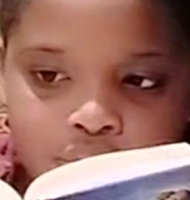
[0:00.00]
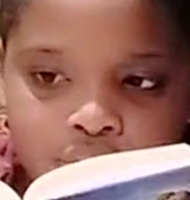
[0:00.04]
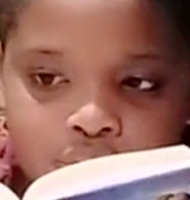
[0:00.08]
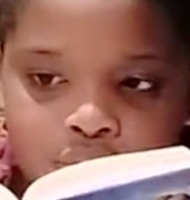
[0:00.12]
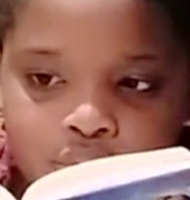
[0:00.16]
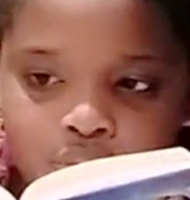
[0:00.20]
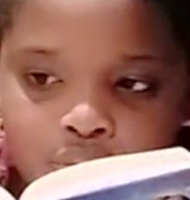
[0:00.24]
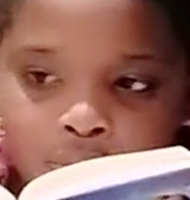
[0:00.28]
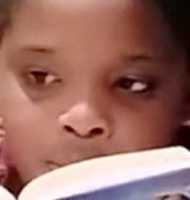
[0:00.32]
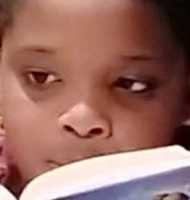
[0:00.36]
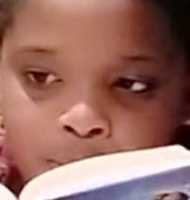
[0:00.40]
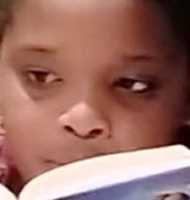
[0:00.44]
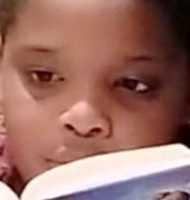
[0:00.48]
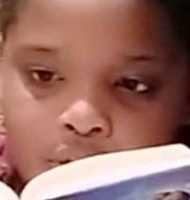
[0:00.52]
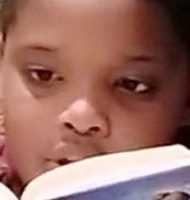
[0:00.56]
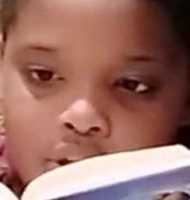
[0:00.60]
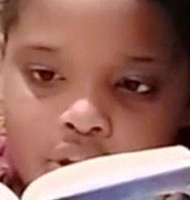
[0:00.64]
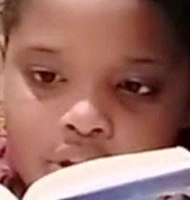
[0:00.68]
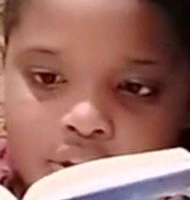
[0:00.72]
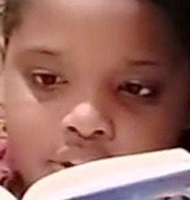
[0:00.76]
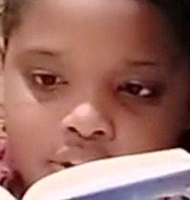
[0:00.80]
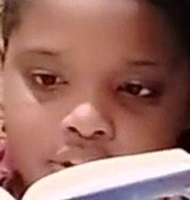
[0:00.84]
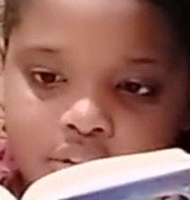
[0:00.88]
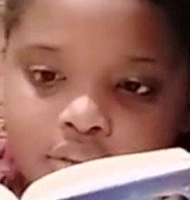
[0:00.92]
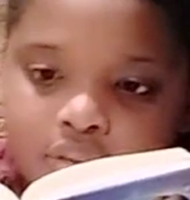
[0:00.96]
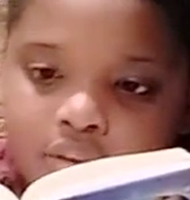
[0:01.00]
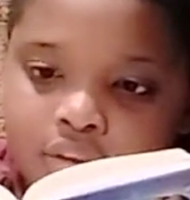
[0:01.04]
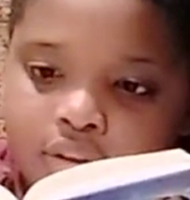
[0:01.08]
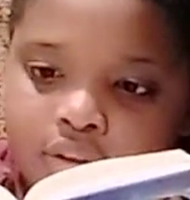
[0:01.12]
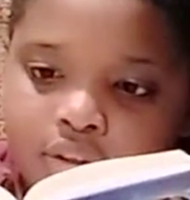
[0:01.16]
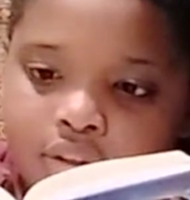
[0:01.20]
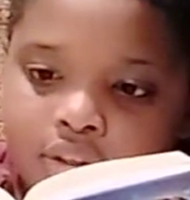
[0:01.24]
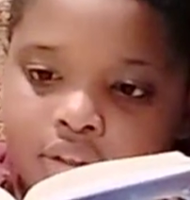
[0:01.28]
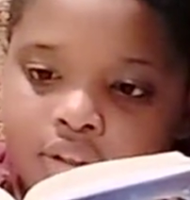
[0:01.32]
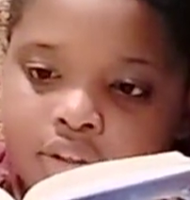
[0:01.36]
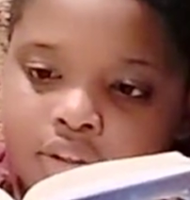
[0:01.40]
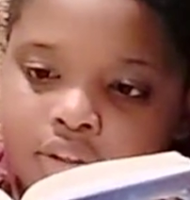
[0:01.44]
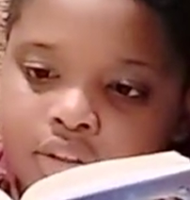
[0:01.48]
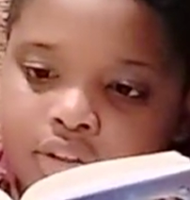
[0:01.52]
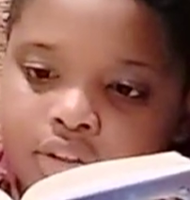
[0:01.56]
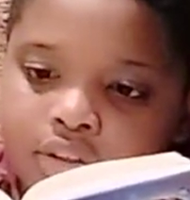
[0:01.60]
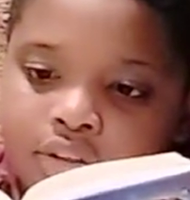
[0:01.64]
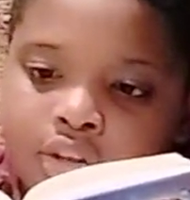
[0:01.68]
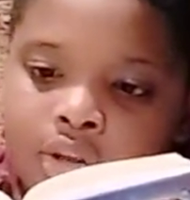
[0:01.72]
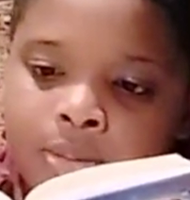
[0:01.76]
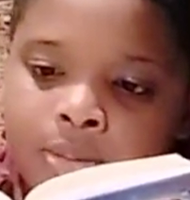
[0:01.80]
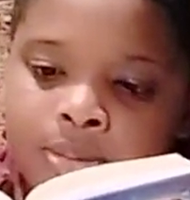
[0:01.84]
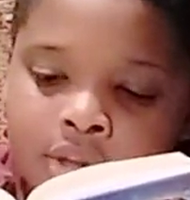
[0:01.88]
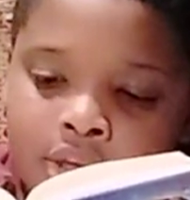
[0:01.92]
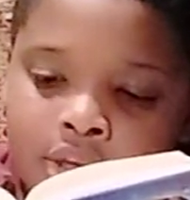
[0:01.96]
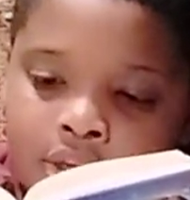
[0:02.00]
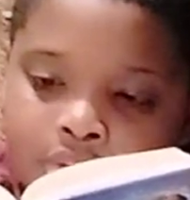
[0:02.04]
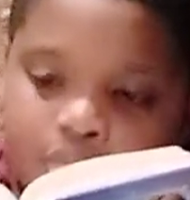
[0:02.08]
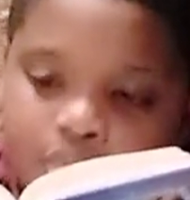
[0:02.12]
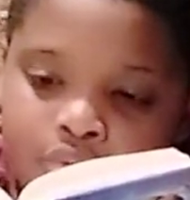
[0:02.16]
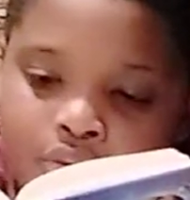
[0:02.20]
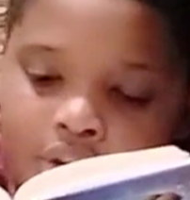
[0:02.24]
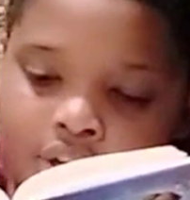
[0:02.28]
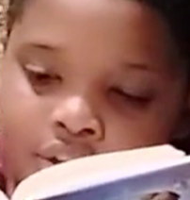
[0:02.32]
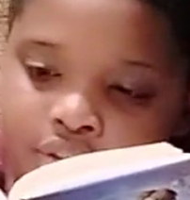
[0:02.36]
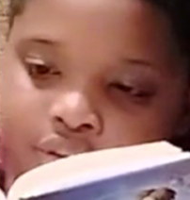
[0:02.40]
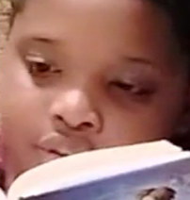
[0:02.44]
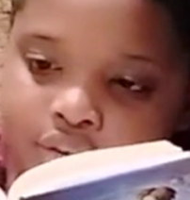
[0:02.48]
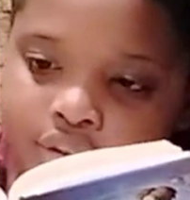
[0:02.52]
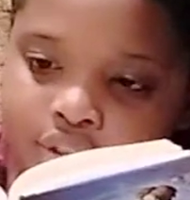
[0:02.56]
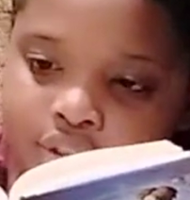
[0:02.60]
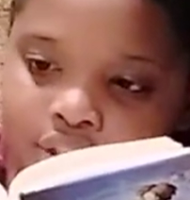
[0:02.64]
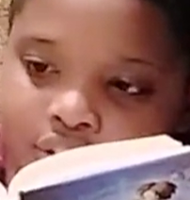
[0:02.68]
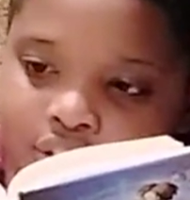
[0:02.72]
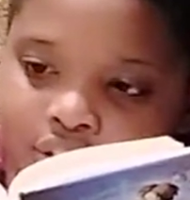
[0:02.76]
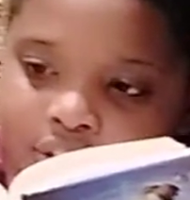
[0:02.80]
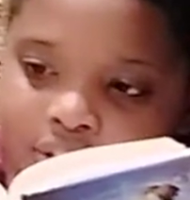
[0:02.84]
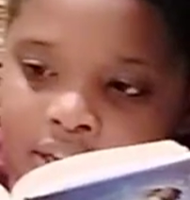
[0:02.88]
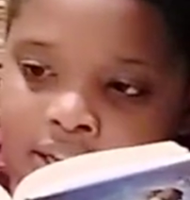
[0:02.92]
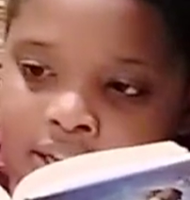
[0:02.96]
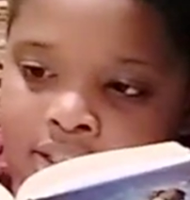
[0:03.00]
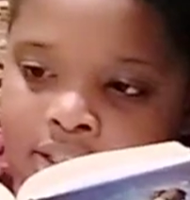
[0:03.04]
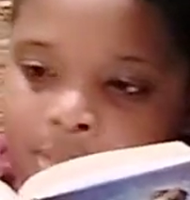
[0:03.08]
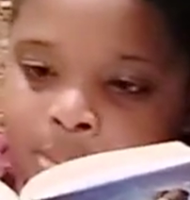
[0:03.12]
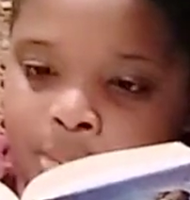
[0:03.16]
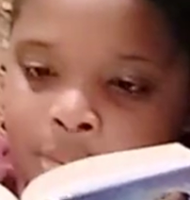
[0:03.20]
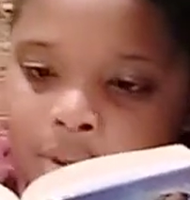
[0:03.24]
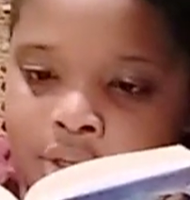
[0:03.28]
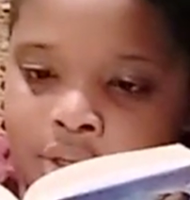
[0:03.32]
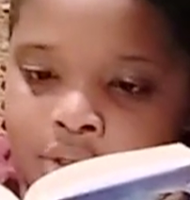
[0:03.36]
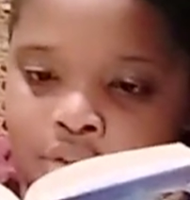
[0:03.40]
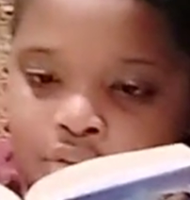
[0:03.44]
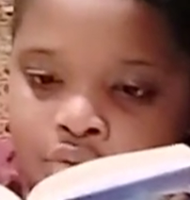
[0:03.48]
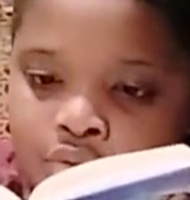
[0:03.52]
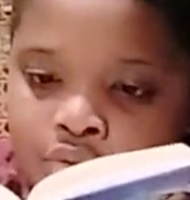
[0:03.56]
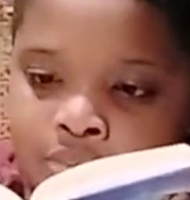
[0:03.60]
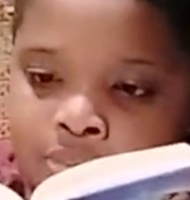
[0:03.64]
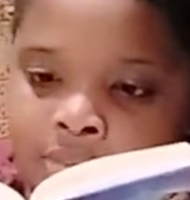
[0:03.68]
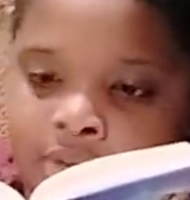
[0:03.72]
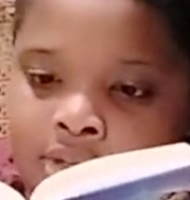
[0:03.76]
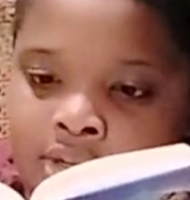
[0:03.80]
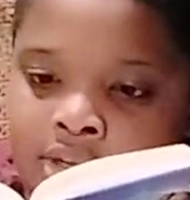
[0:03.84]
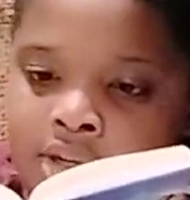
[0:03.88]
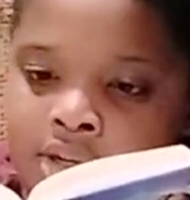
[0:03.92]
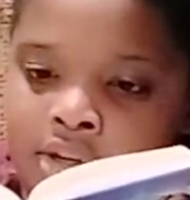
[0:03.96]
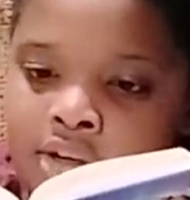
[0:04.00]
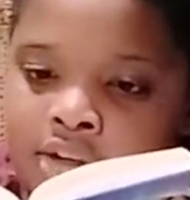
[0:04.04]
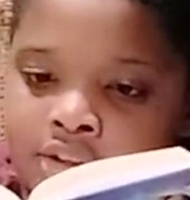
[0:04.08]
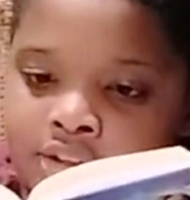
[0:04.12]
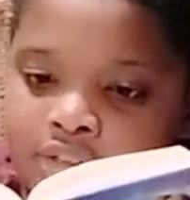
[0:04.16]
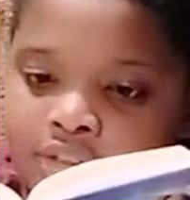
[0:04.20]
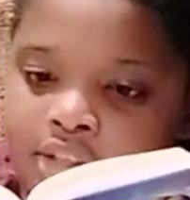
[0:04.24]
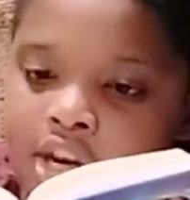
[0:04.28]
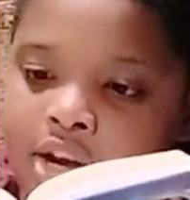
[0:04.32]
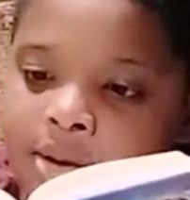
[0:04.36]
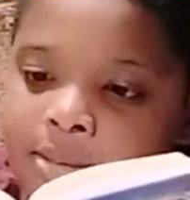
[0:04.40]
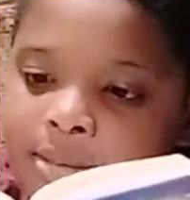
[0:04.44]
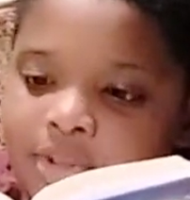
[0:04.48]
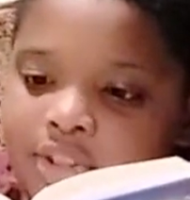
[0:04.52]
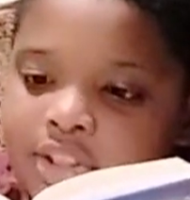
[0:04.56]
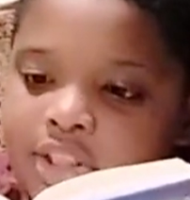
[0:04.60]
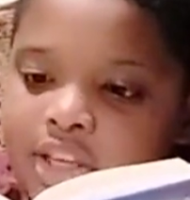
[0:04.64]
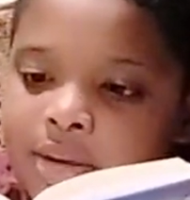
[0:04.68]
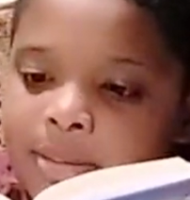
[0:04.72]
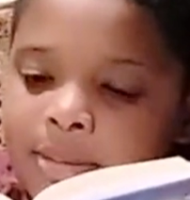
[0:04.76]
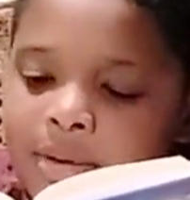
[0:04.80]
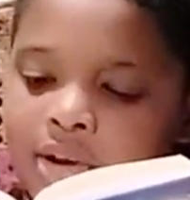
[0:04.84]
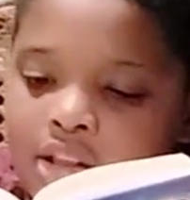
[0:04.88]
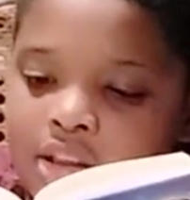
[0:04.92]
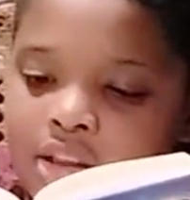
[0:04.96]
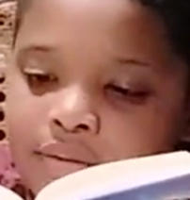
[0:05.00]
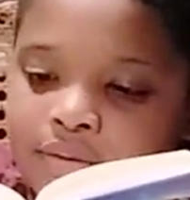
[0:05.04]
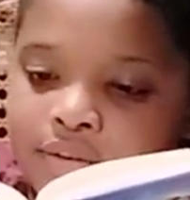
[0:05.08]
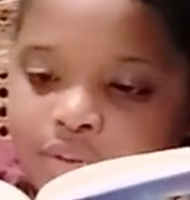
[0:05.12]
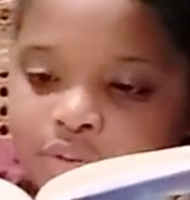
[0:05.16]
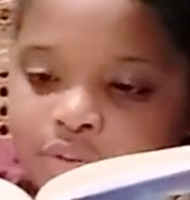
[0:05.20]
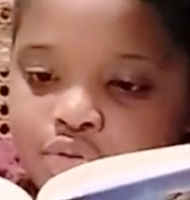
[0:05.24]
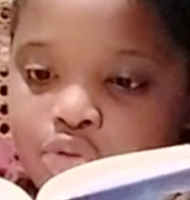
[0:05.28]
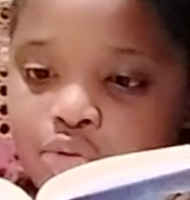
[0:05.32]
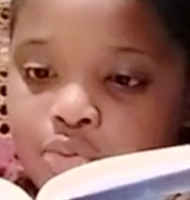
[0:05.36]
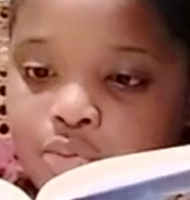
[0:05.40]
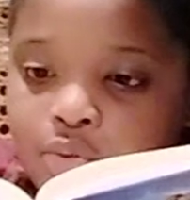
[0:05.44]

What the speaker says: short pause. Something rustled inside the bedroom. Thomas came out of his